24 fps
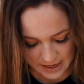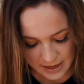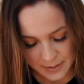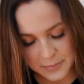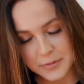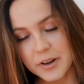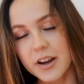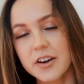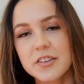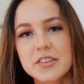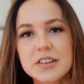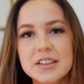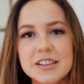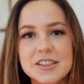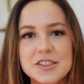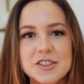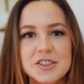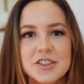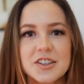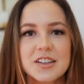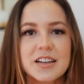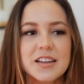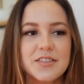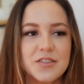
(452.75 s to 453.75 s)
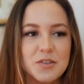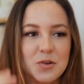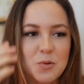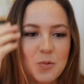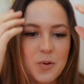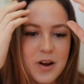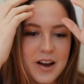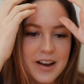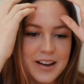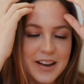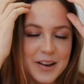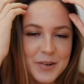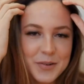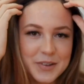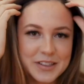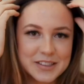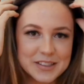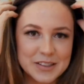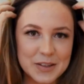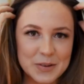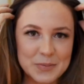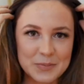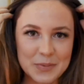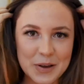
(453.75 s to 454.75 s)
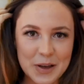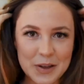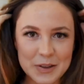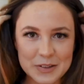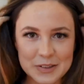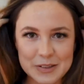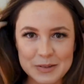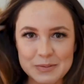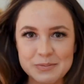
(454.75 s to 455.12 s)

And I'm not really sure even why I was compelled